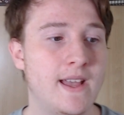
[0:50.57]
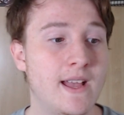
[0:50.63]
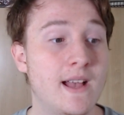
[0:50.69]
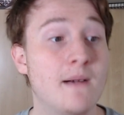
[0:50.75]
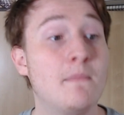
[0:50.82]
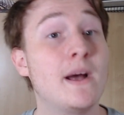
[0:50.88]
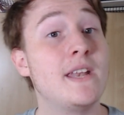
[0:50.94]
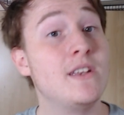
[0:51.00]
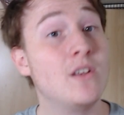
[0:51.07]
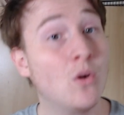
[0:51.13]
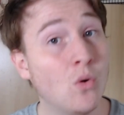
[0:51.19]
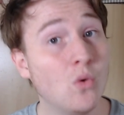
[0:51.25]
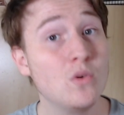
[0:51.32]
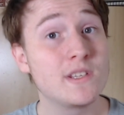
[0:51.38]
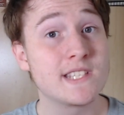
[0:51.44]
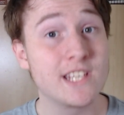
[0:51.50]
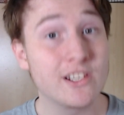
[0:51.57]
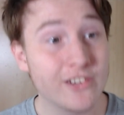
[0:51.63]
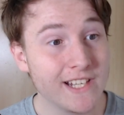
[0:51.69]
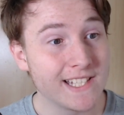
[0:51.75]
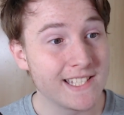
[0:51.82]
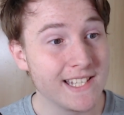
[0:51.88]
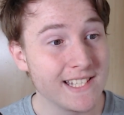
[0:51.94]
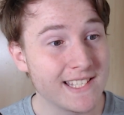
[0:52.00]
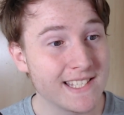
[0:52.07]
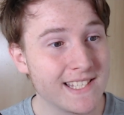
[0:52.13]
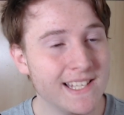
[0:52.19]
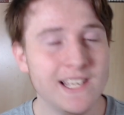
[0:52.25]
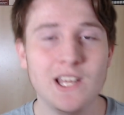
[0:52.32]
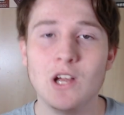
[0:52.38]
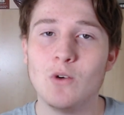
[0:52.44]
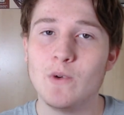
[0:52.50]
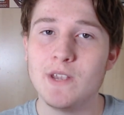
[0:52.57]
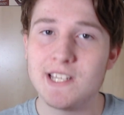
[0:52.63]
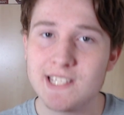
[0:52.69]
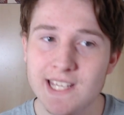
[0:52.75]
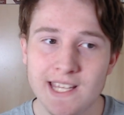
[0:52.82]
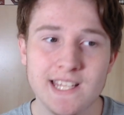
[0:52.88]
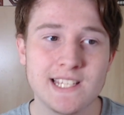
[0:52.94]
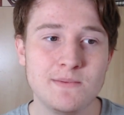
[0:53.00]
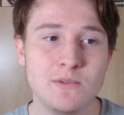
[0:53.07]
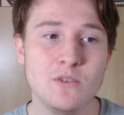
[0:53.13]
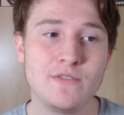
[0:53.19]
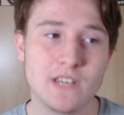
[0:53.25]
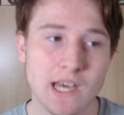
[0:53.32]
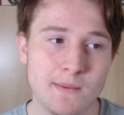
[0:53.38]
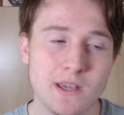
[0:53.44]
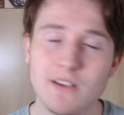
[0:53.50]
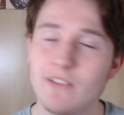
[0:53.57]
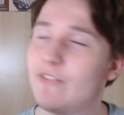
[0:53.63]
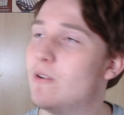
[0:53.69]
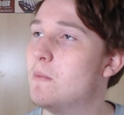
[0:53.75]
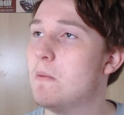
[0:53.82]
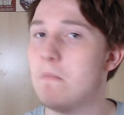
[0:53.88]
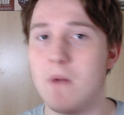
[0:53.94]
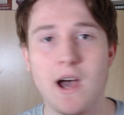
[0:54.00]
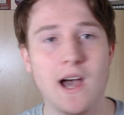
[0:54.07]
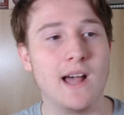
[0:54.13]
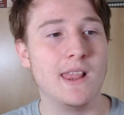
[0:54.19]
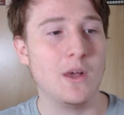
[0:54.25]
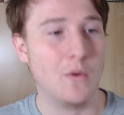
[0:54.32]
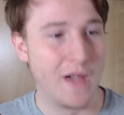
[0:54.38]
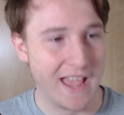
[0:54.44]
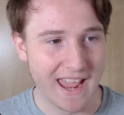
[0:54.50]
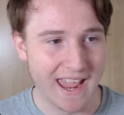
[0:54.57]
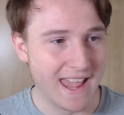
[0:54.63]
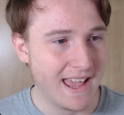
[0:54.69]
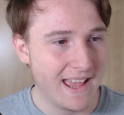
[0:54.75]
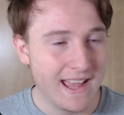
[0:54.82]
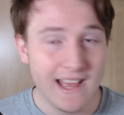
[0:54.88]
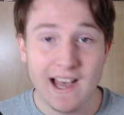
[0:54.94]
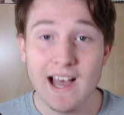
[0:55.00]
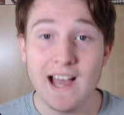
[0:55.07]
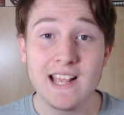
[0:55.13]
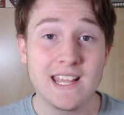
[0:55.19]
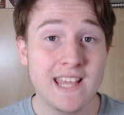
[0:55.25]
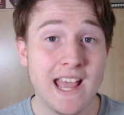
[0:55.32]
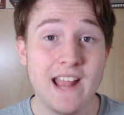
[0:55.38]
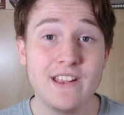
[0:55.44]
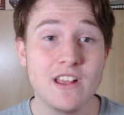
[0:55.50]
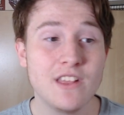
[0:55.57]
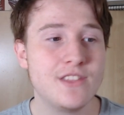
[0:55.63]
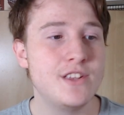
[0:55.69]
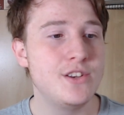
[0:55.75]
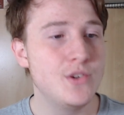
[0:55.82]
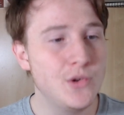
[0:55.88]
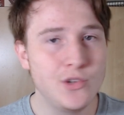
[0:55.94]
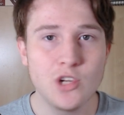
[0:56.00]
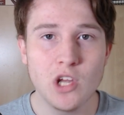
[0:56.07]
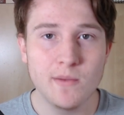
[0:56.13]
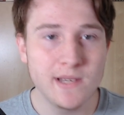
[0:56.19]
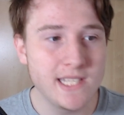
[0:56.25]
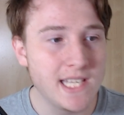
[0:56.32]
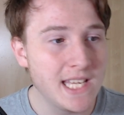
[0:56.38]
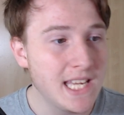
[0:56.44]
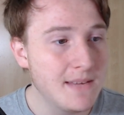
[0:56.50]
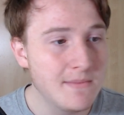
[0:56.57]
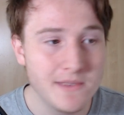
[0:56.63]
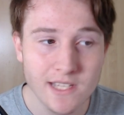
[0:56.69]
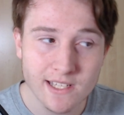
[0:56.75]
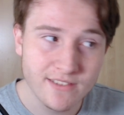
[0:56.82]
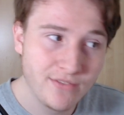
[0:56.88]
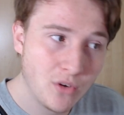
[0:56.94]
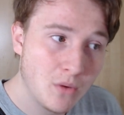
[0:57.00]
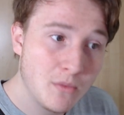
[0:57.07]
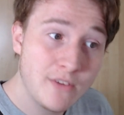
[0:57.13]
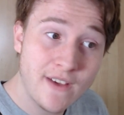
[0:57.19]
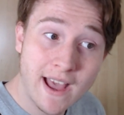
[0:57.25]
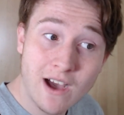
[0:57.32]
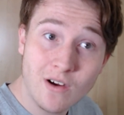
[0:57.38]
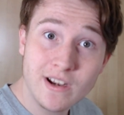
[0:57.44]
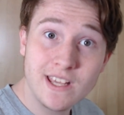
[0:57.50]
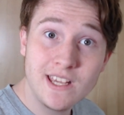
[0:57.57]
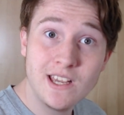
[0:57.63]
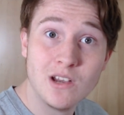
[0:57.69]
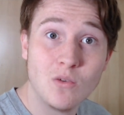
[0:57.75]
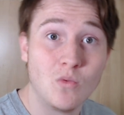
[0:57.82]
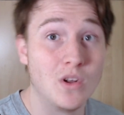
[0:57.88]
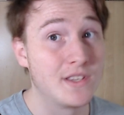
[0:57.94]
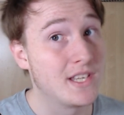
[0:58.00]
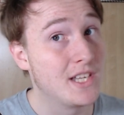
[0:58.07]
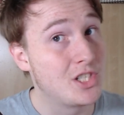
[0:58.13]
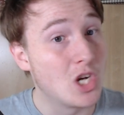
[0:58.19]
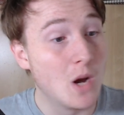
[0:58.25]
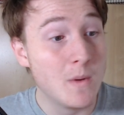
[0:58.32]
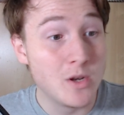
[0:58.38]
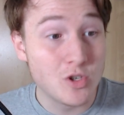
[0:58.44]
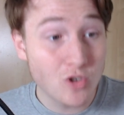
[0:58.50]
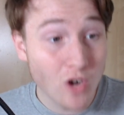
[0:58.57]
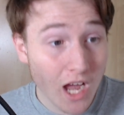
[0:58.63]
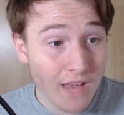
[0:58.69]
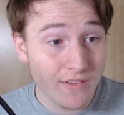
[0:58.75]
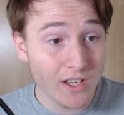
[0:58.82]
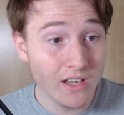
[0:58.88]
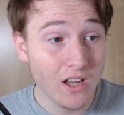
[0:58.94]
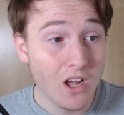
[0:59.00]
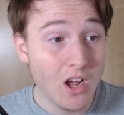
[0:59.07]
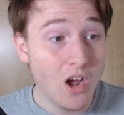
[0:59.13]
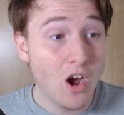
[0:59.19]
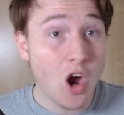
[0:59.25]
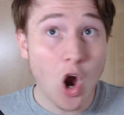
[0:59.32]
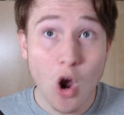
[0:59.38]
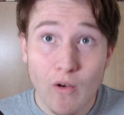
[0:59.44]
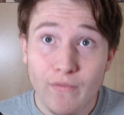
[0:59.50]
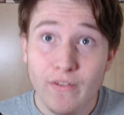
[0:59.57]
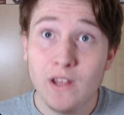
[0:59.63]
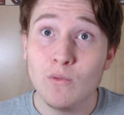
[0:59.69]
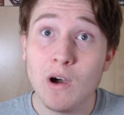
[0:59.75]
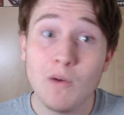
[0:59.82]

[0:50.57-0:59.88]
But in all seriousness, we see this move coming from a mile away. Again, the new German team in this form of Audi wants a German driver, hopefully one